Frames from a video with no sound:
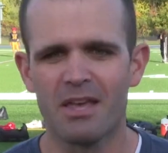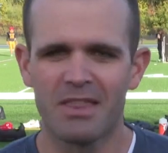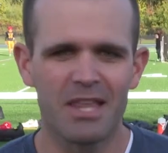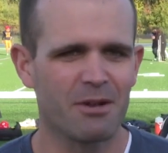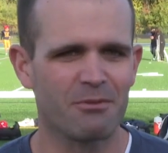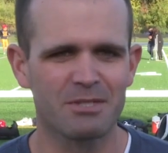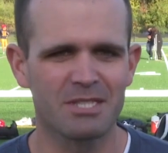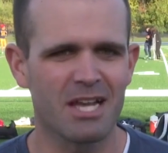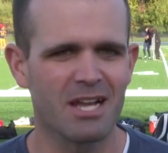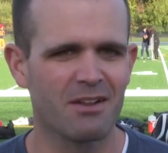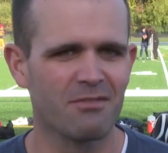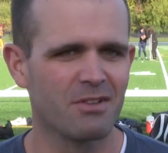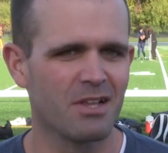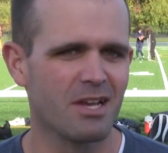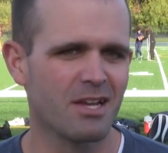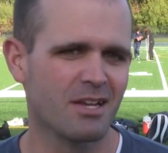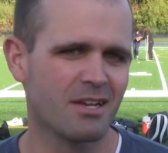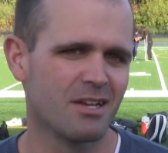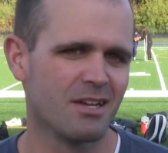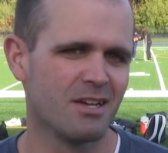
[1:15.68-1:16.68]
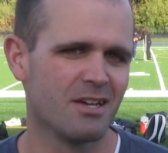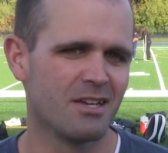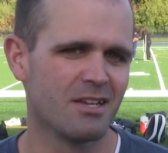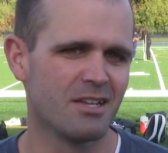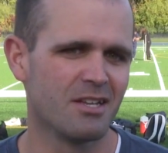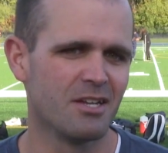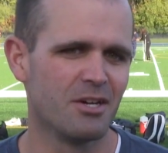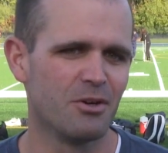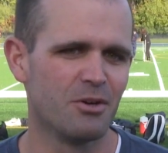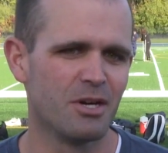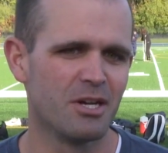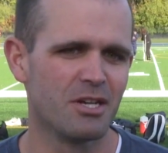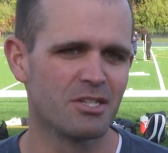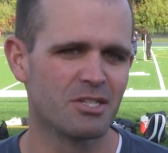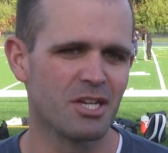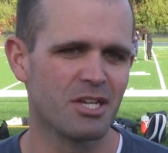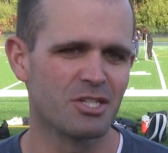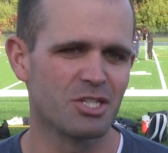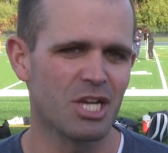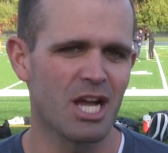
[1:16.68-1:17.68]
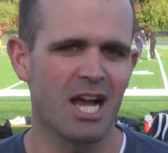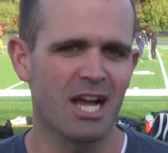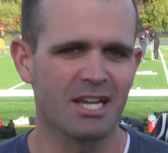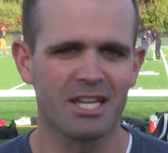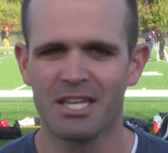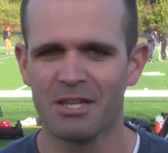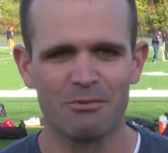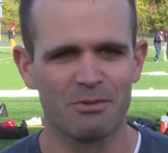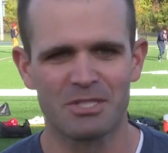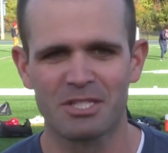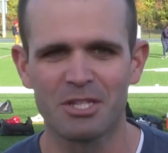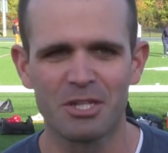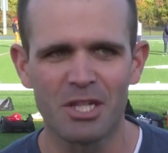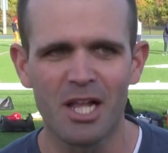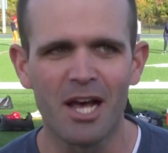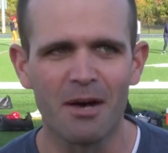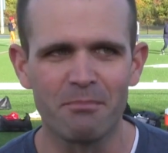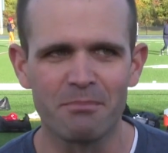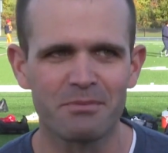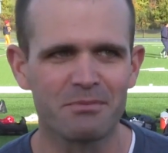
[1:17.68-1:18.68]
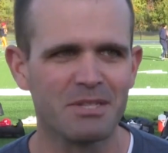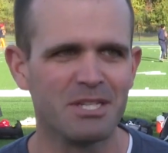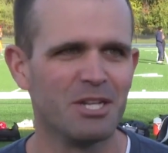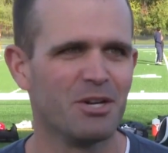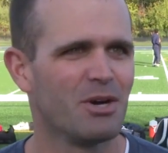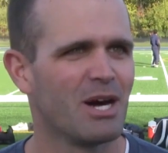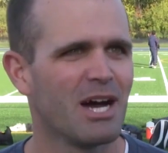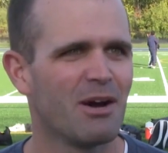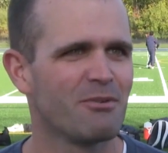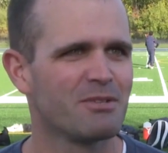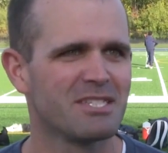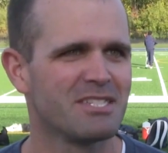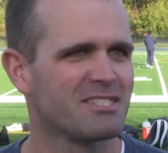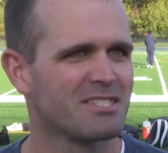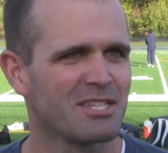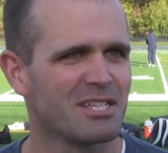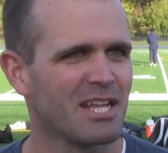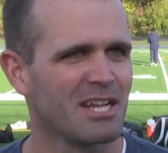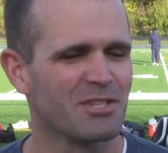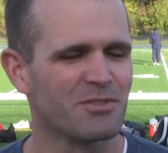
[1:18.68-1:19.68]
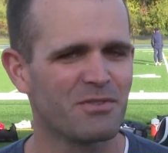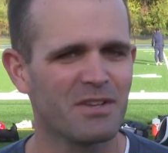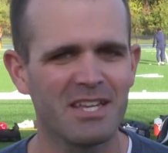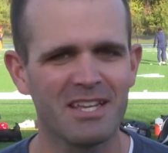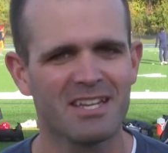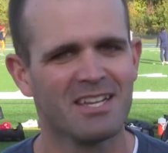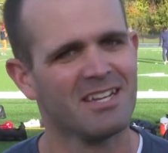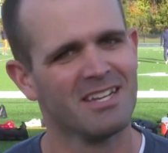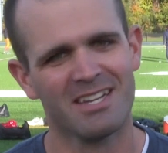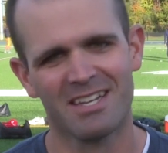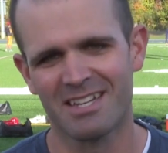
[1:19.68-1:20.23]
then it was kind of like, a shock. He was still up. You know, how was he still on his feet?